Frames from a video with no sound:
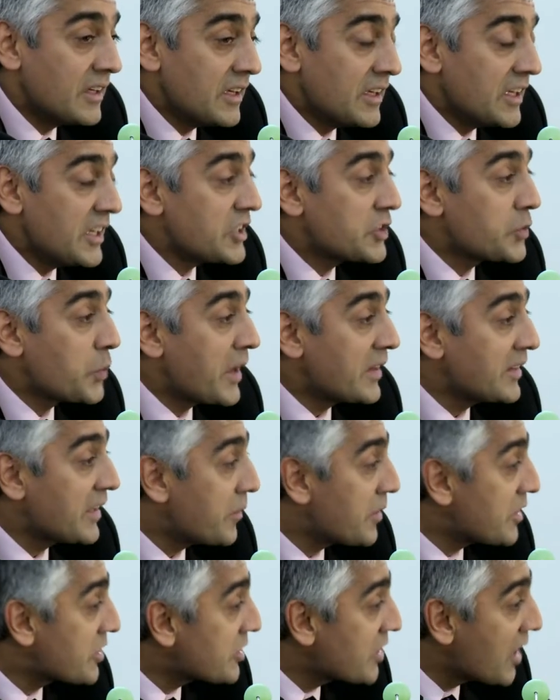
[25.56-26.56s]
is when
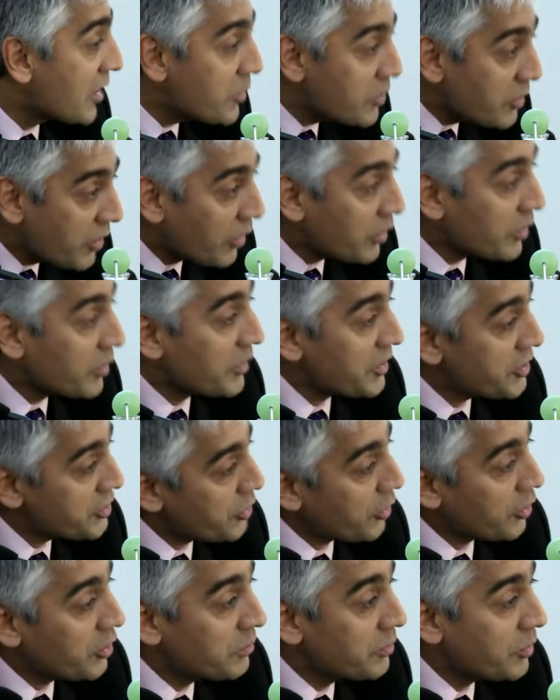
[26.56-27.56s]
there is no longer a
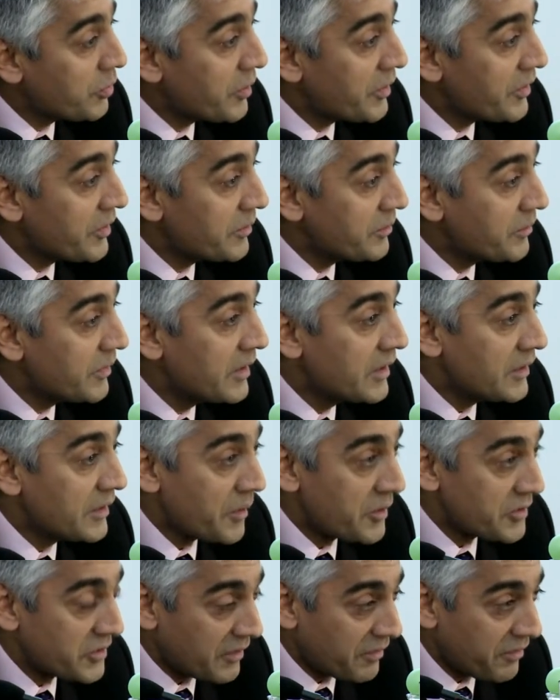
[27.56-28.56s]
shockable rhythm, there
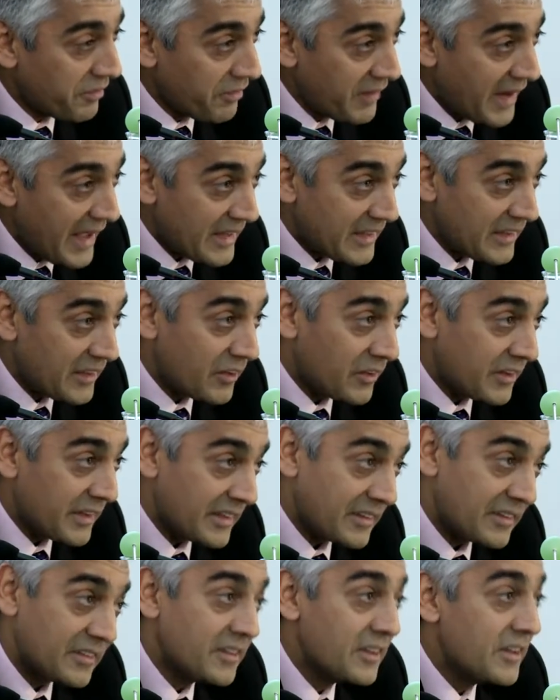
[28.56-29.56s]
is a flat
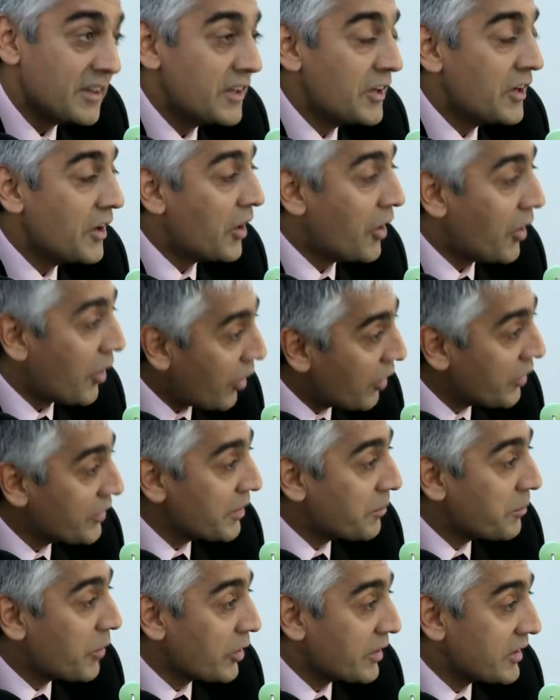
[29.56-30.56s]
line on
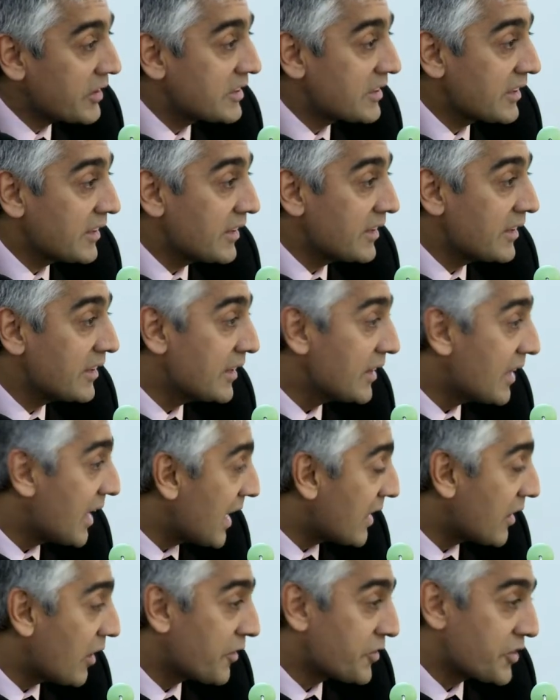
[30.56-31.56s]
the monitor,
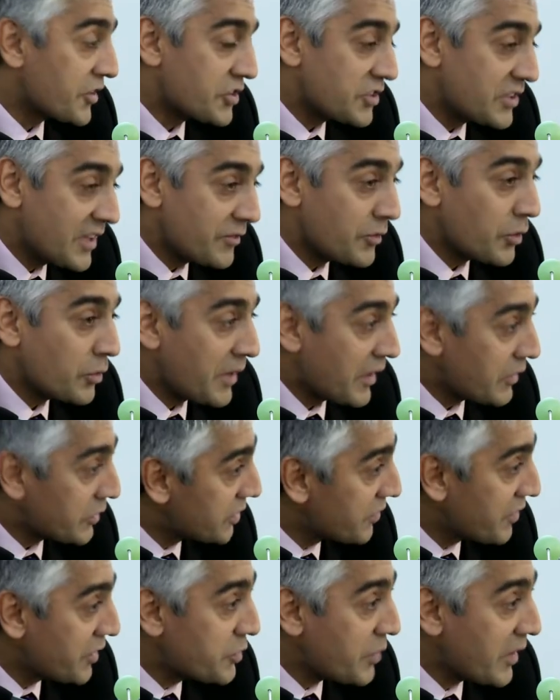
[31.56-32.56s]
and after several rounds
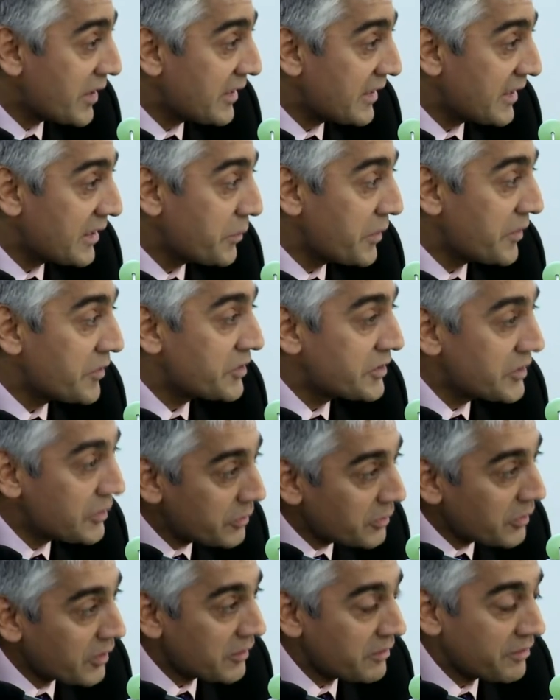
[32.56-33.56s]
of adrenaline, we've still
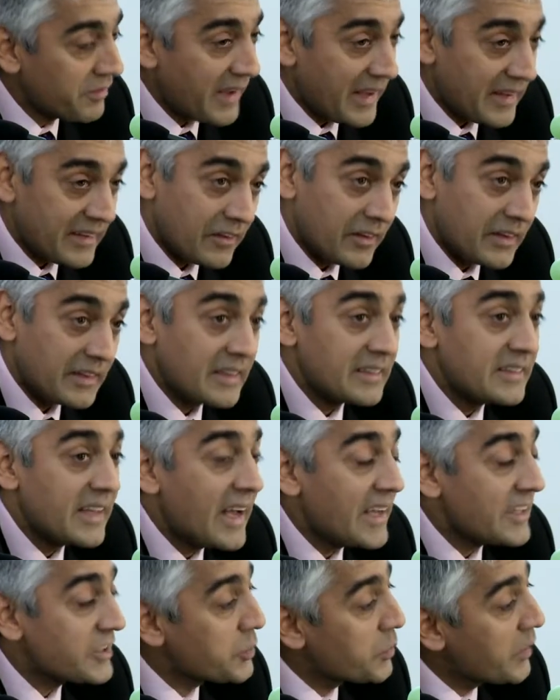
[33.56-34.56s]
got a flat line, and
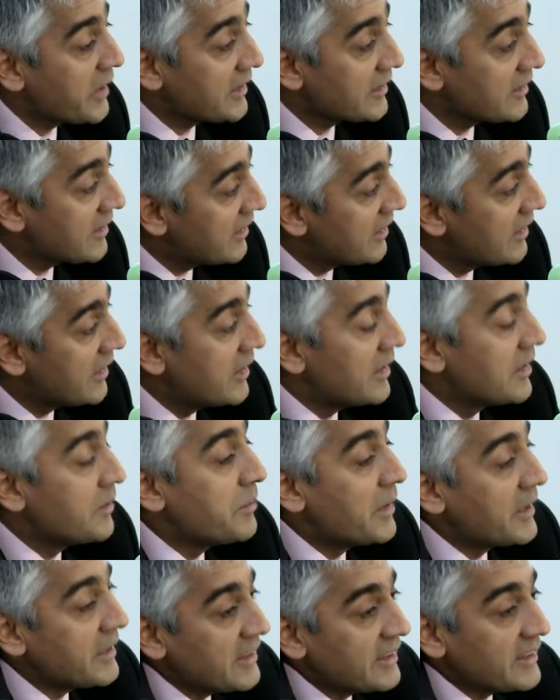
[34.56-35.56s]
that's when
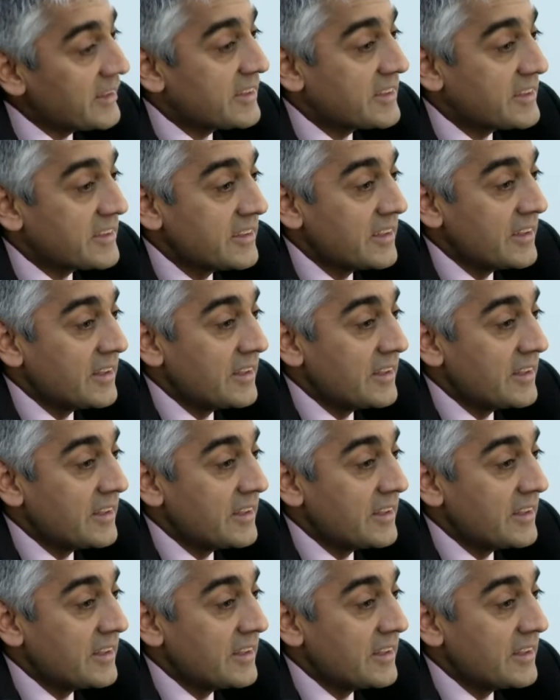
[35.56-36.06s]
medics